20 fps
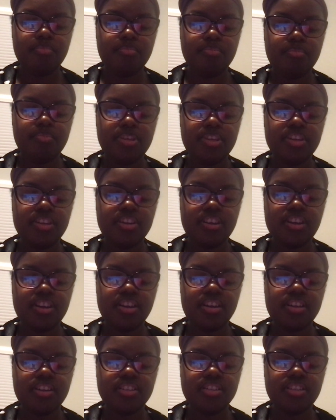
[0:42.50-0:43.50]

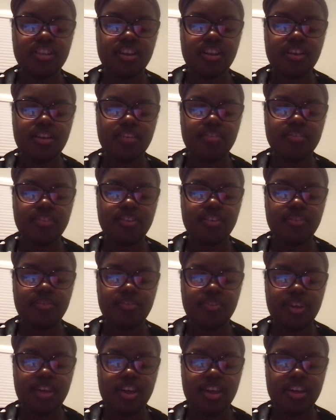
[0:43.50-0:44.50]
because of the
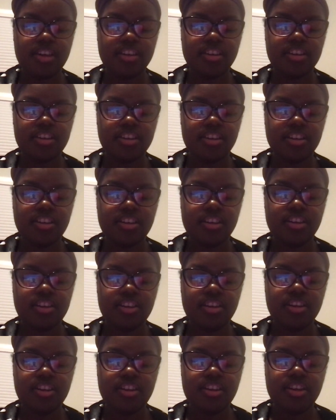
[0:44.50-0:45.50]
fact
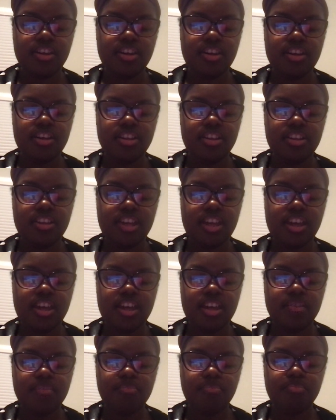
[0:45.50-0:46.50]

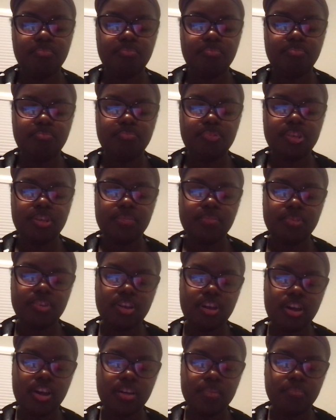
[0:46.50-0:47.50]
that
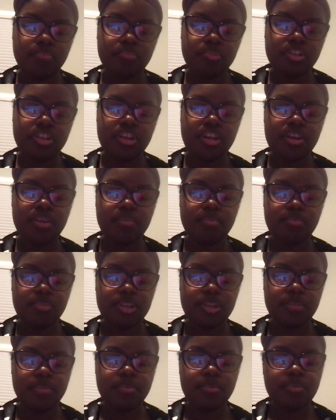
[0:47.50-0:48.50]
sometimes
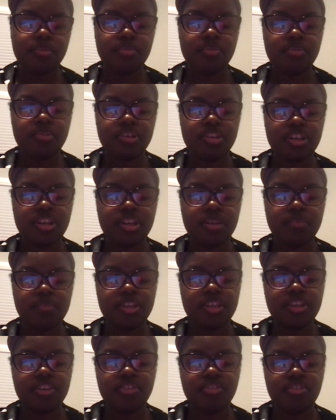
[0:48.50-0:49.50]
people can
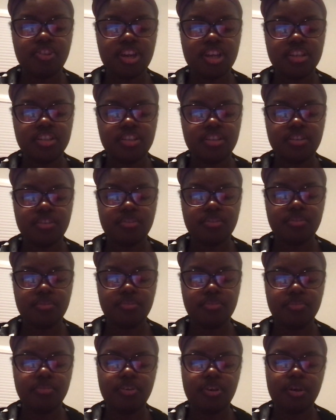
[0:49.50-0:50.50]
be aggressive
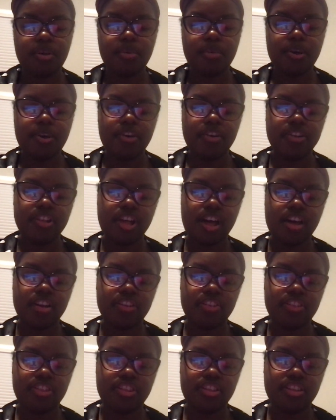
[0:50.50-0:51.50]
about a lot
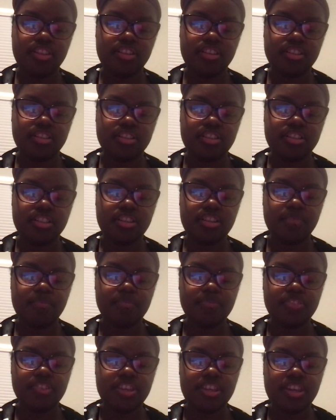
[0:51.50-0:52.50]
of things,
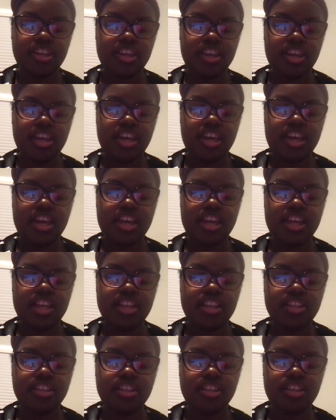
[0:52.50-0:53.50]

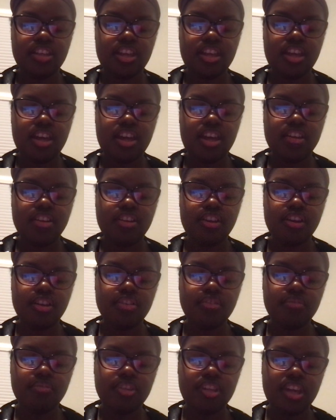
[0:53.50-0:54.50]
and I know
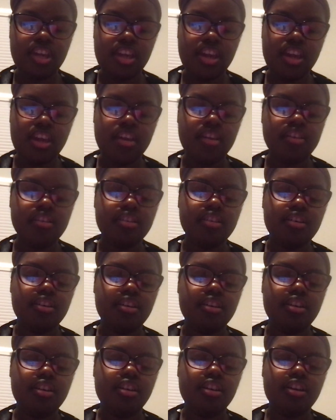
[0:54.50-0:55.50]
you can't
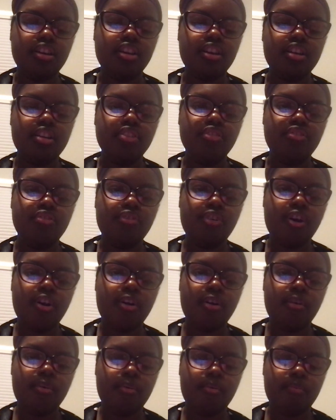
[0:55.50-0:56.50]

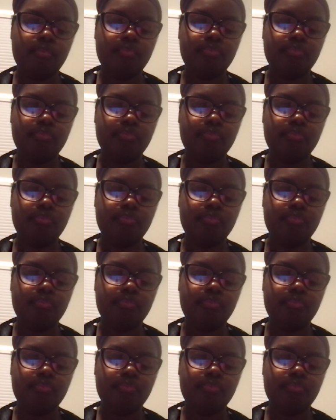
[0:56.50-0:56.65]
control